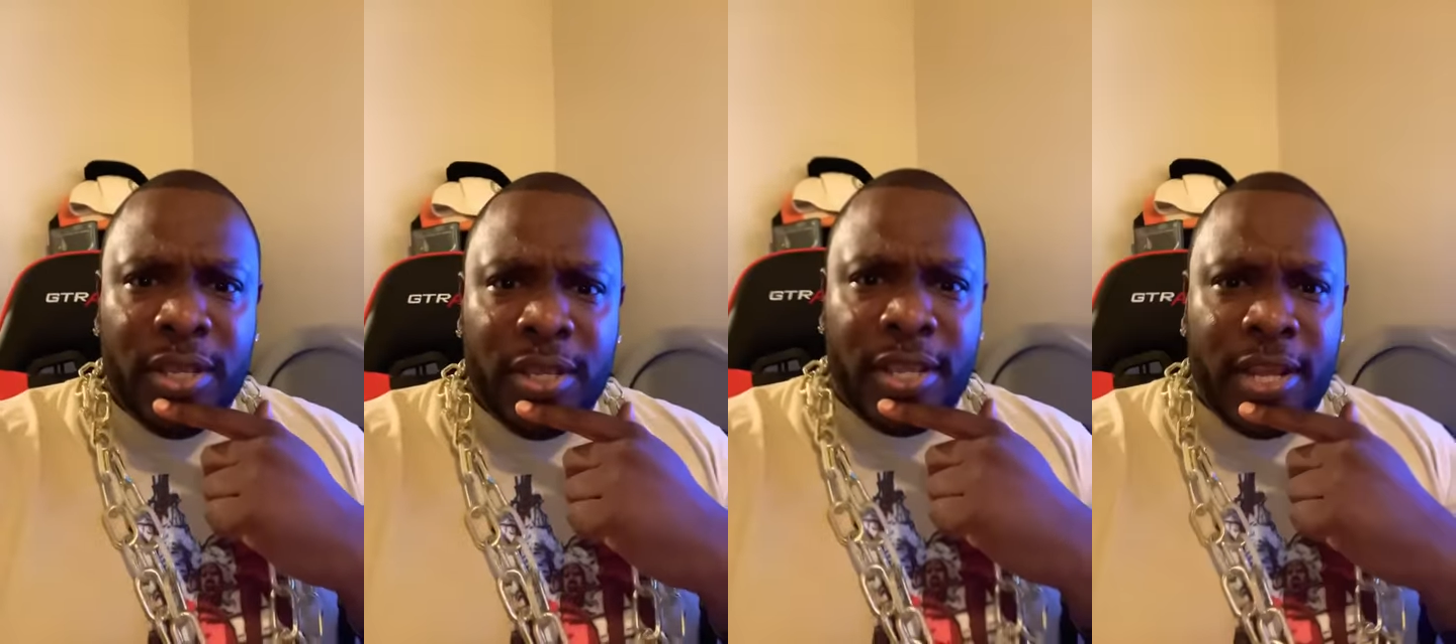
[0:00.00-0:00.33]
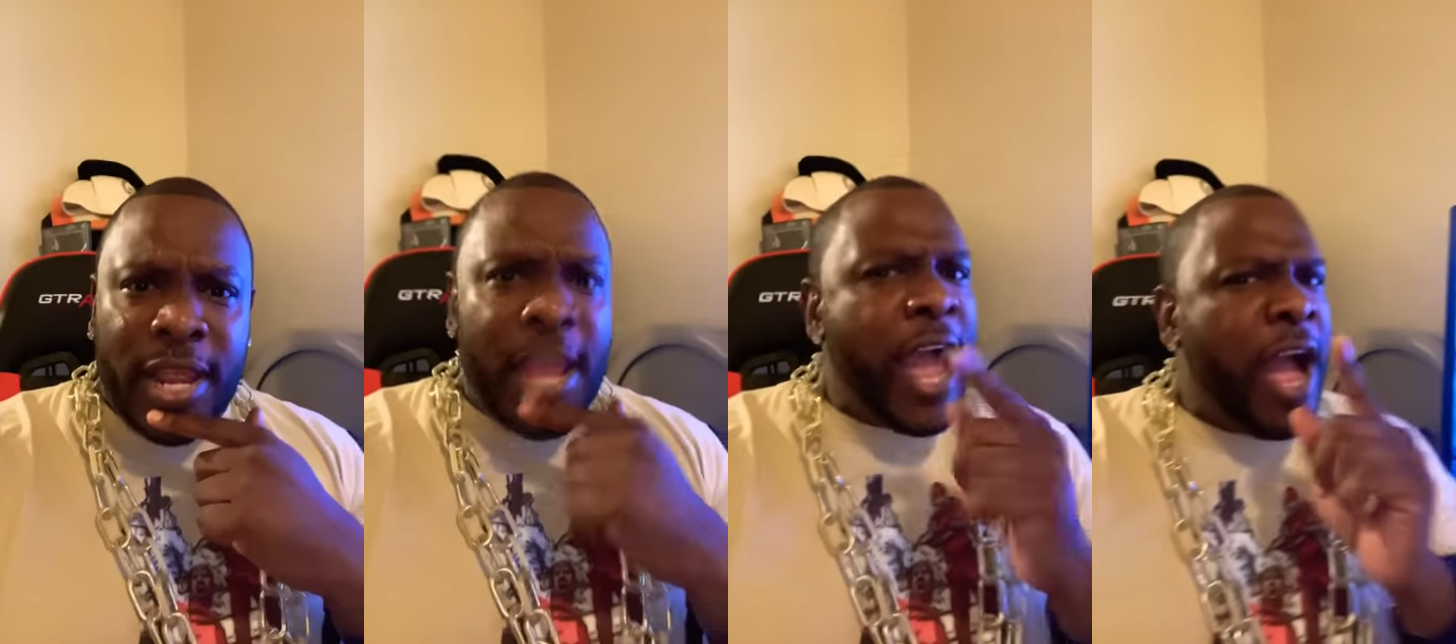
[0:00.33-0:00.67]
You
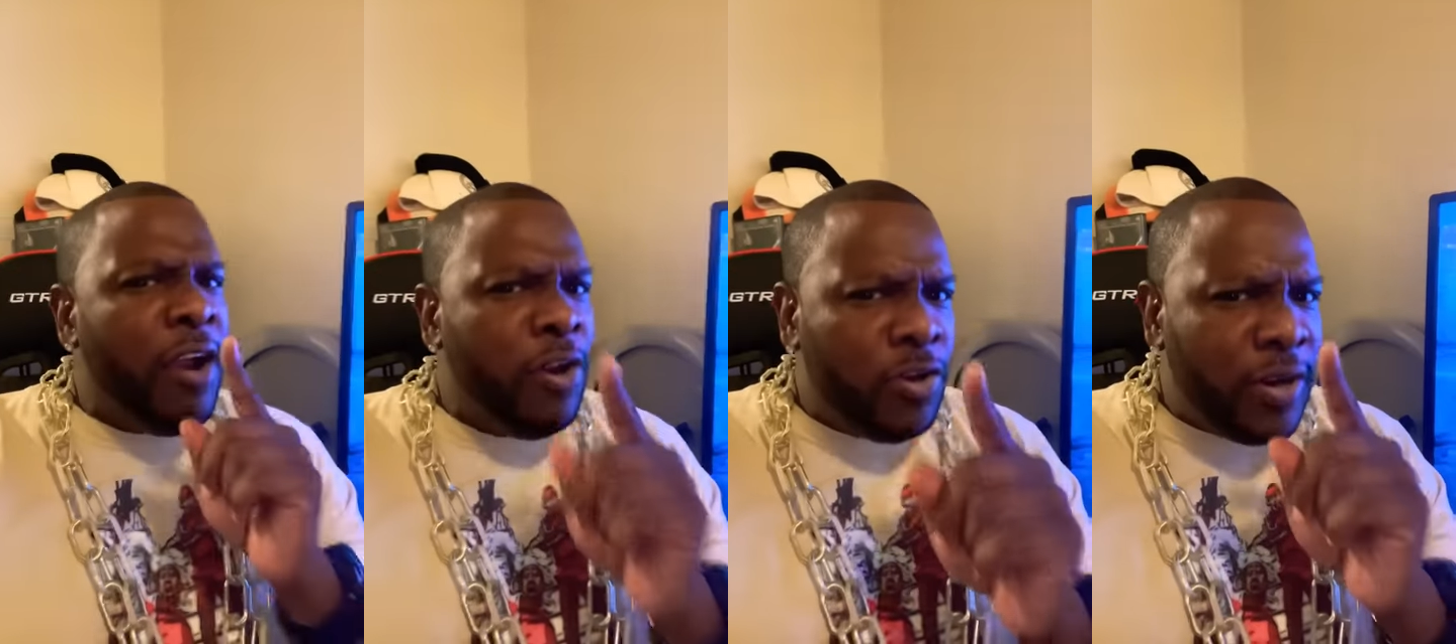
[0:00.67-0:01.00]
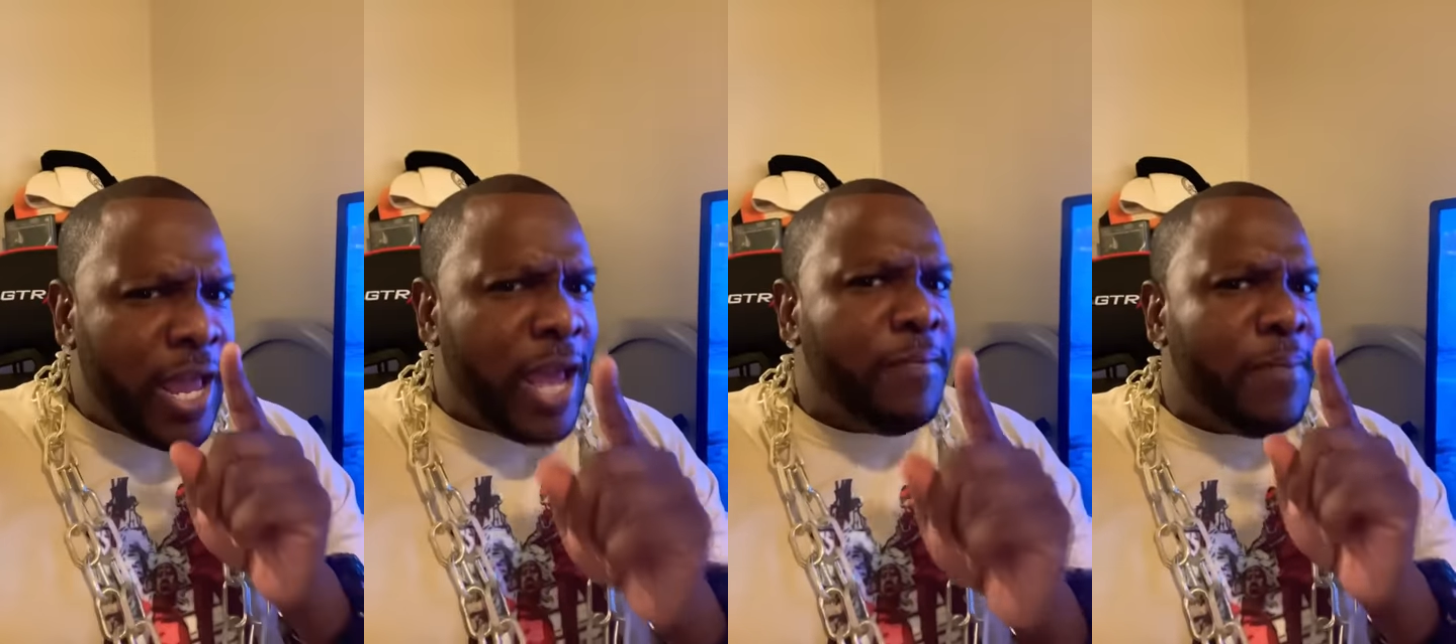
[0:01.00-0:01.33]
know, I heard a
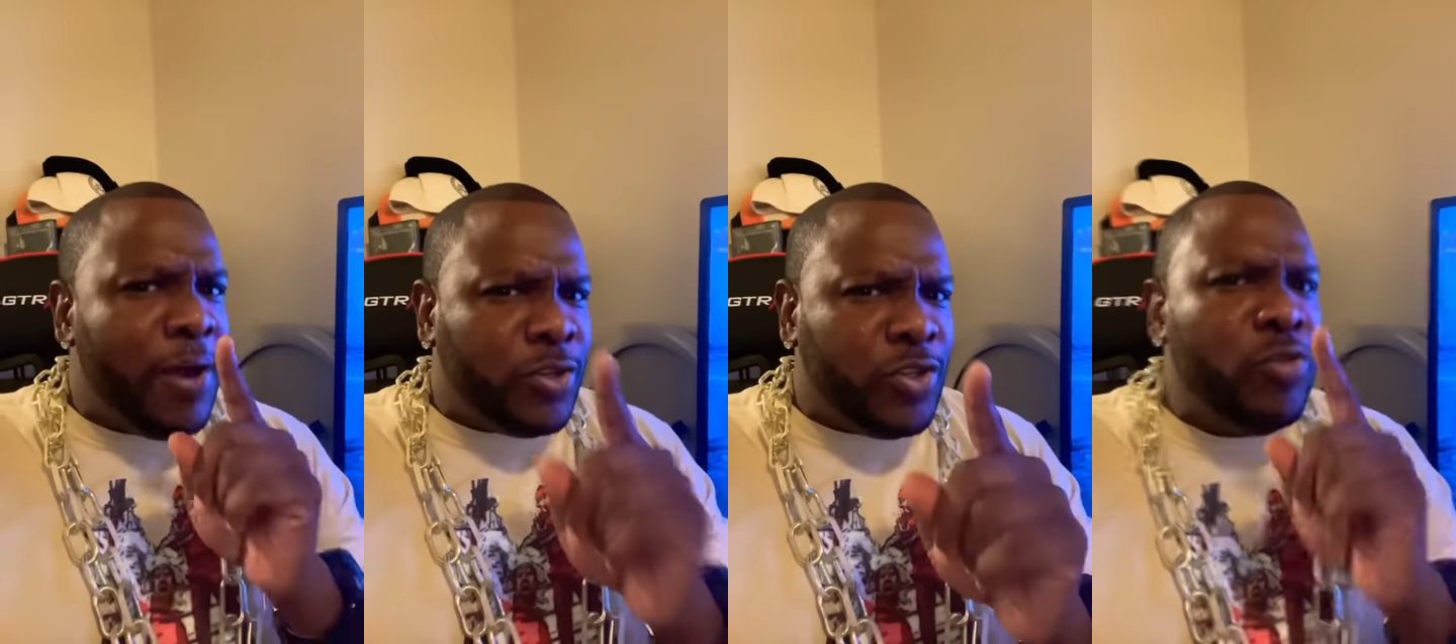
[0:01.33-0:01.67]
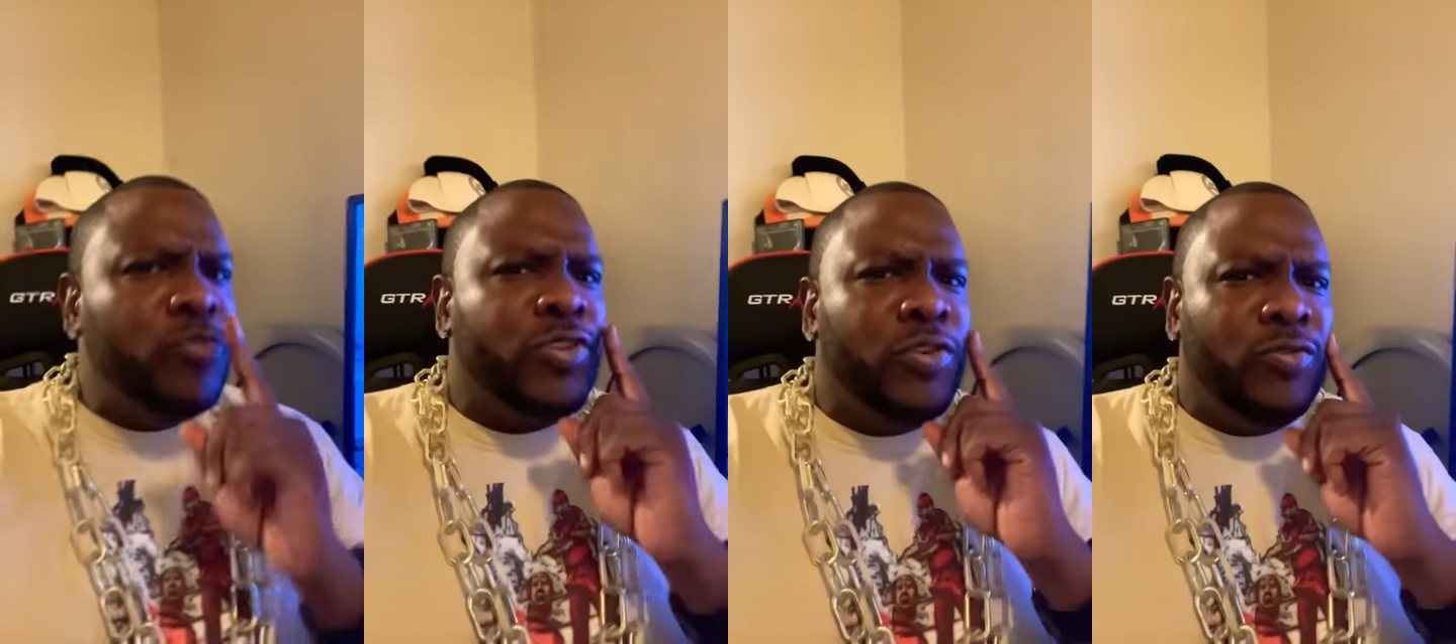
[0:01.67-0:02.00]
lot about
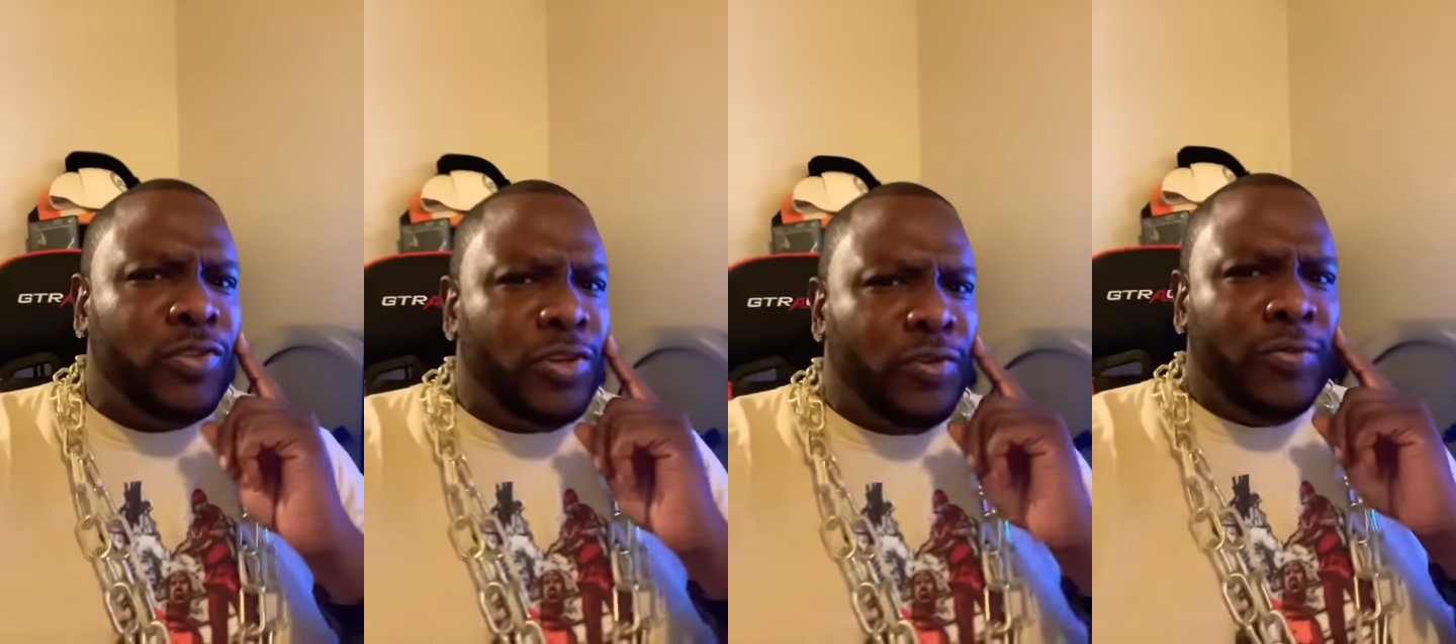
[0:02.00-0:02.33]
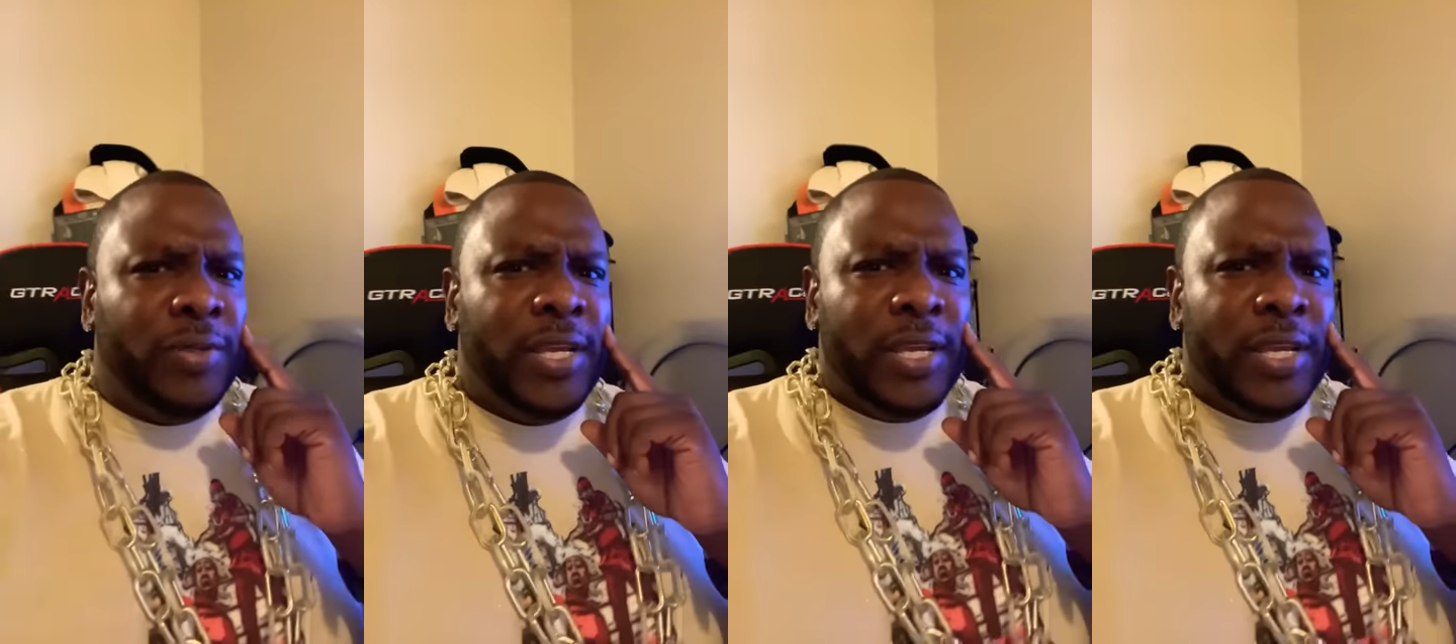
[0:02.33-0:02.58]
you too, dude.